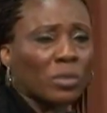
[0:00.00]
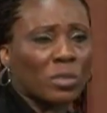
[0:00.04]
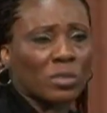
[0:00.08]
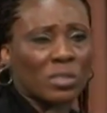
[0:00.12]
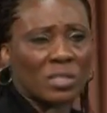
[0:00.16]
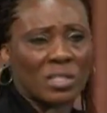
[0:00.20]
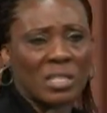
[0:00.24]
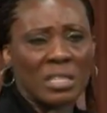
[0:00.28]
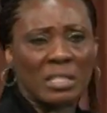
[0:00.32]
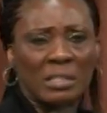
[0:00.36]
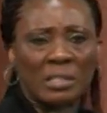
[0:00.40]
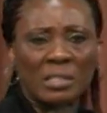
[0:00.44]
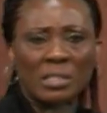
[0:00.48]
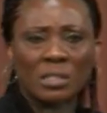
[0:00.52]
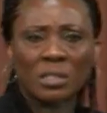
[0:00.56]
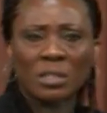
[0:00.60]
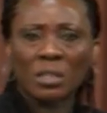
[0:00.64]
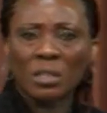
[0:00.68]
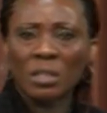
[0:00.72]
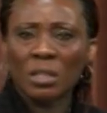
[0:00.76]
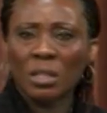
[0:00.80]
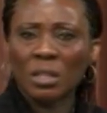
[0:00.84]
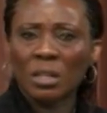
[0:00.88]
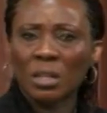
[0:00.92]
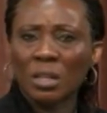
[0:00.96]
those things.
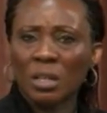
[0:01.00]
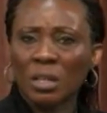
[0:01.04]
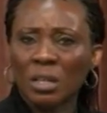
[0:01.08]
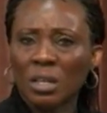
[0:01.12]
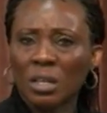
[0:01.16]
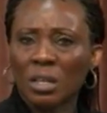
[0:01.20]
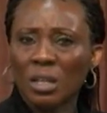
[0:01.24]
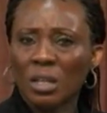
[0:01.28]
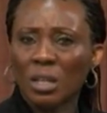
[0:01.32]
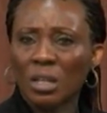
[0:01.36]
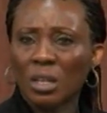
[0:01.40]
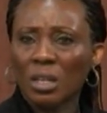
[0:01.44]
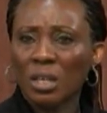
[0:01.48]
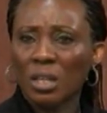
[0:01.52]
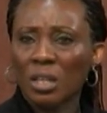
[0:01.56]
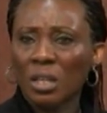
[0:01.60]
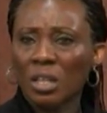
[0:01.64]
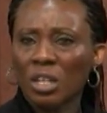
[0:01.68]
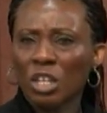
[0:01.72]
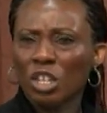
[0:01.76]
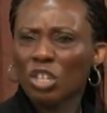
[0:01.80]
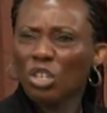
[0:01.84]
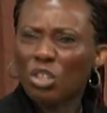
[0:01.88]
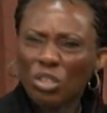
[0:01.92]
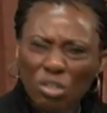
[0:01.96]

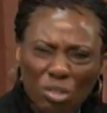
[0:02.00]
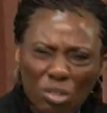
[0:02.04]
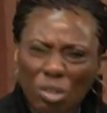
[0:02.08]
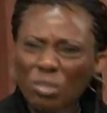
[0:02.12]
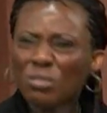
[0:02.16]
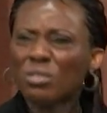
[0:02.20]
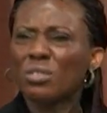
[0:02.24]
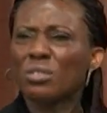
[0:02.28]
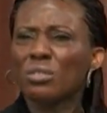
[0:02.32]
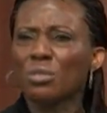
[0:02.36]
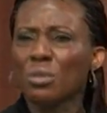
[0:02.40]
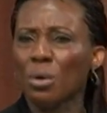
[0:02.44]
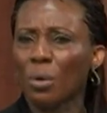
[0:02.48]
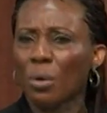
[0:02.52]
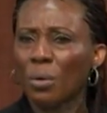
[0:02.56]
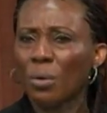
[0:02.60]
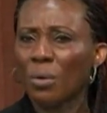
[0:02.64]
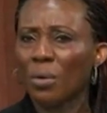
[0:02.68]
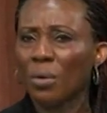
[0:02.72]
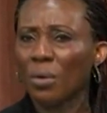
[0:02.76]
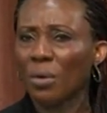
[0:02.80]
You don't know.